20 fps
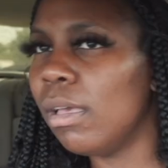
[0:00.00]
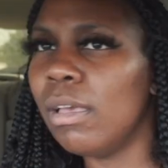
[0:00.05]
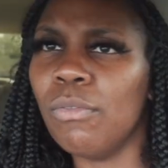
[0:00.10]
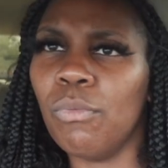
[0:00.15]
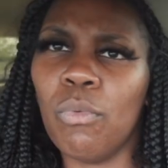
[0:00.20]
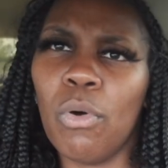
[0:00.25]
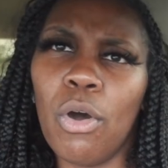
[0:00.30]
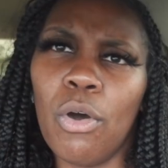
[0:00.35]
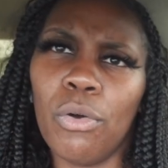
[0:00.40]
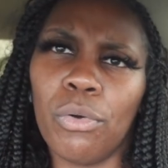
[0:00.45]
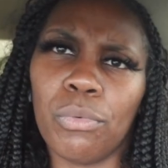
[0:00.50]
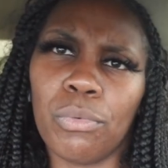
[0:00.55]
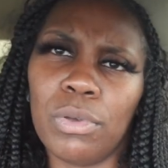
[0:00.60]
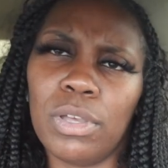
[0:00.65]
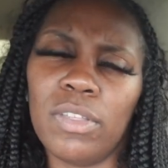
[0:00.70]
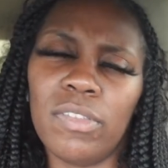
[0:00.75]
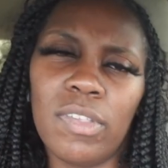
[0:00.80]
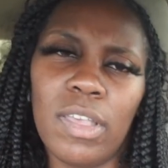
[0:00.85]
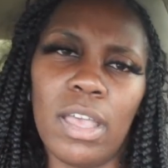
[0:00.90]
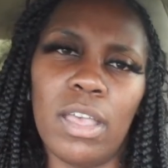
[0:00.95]
if
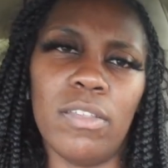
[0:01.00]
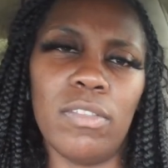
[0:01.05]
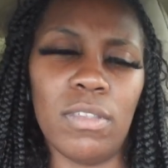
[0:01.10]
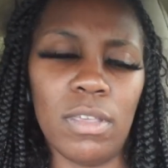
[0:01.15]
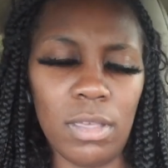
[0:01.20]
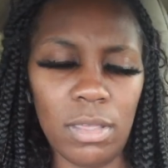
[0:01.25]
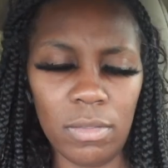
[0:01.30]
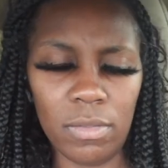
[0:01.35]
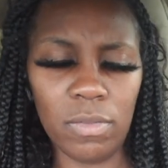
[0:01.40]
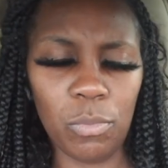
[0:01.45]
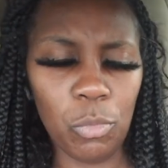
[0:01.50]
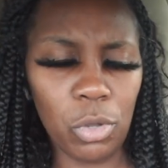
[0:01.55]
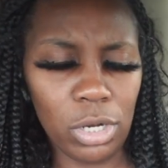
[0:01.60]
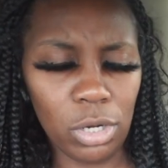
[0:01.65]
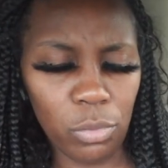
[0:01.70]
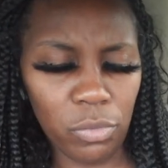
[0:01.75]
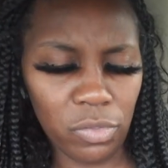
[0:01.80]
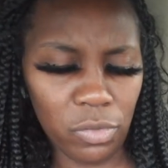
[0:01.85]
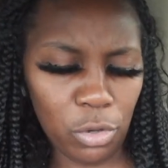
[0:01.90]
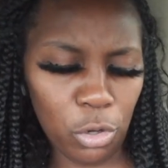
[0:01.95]
Walgreens has it it's one of
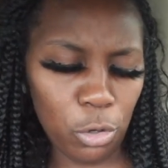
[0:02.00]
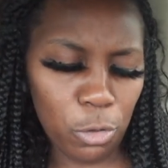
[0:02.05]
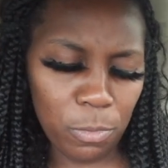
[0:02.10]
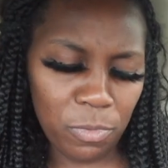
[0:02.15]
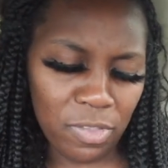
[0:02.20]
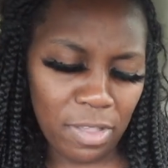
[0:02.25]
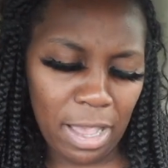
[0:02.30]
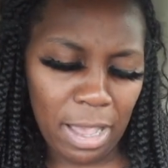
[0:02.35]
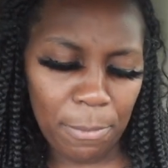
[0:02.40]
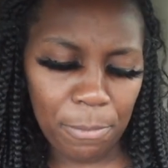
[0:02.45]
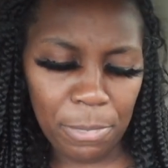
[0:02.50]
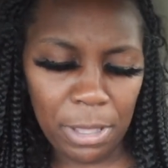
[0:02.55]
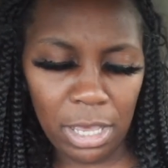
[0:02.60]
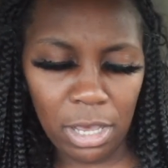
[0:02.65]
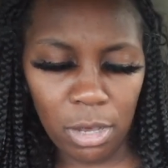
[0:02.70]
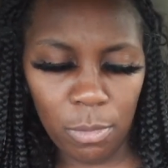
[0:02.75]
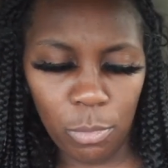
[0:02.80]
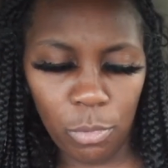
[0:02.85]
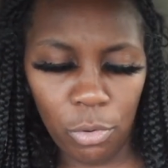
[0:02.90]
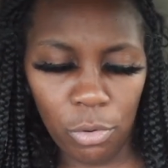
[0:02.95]
those curbside
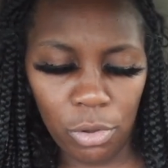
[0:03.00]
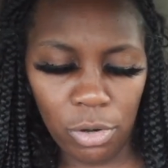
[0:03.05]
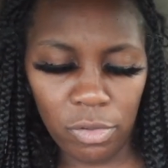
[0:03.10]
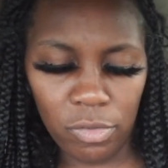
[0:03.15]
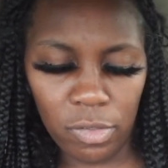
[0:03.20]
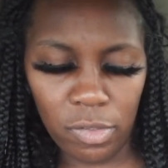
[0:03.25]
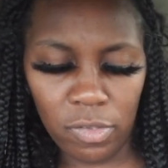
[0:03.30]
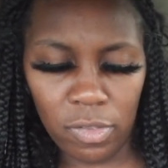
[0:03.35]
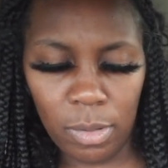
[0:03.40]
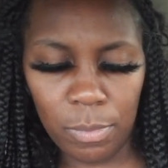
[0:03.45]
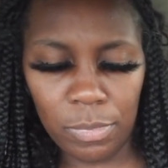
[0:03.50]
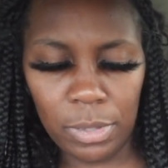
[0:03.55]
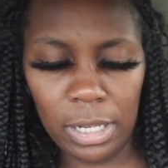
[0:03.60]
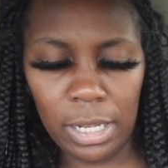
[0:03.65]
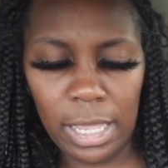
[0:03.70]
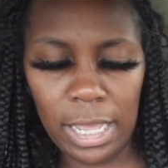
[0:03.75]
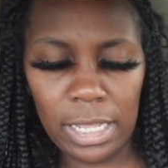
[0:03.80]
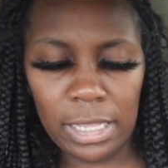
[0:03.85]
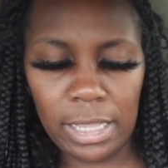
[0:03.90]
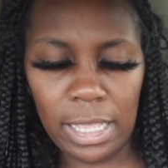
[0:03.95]
pickup orders or something
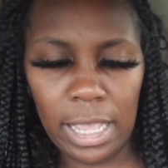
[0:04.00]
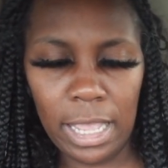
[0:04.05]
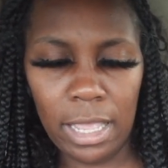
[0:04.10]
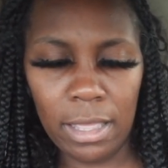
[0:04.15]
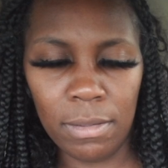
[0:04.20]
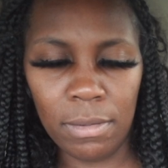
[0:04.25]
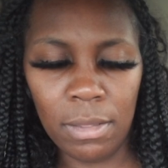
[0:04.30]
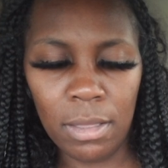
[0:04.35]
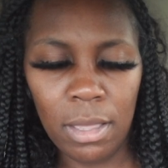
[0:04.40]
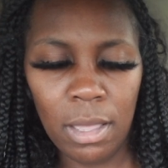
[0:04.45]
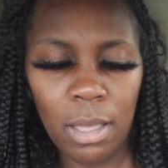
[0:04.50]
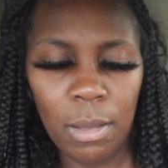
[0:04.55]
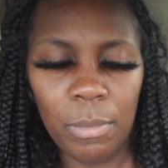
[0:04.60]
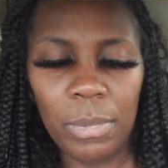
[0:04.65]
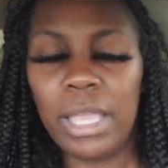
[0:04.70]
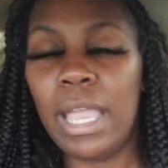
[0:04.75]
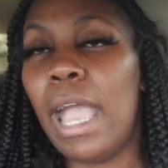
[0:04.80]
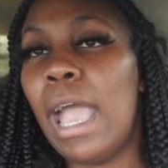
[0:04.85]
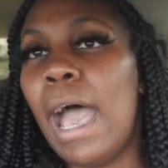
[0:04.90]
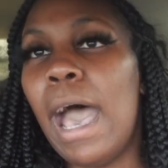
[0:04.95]
like that
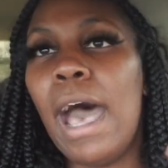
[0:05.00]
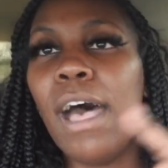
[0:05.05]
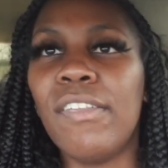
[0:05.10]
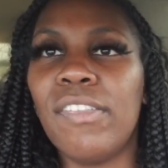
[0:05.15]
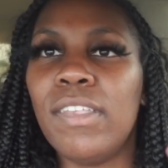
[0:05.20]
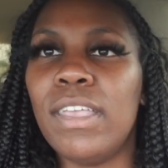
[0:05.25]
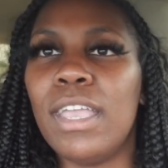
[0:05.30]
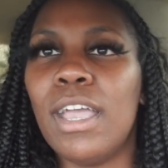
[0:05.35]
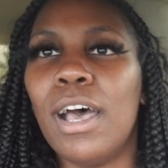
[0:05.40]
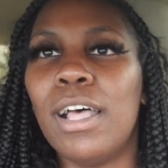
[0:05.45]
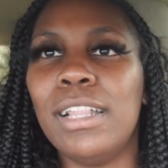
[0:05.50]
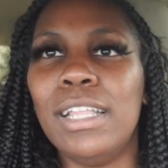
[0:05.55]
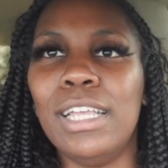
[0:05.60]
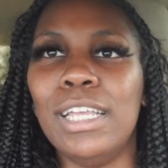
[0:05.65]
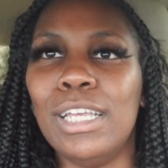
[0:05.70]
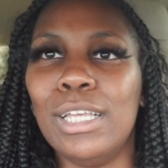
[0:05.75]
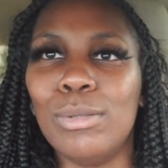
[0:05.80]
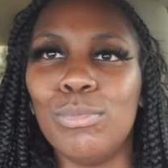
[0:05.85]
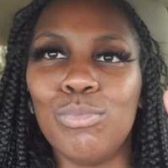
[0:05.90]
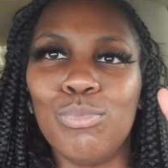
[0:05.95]
but yeah I'll see y'all
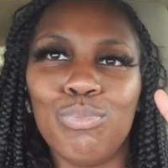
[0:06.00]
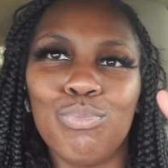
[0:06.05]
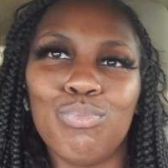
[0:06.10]
then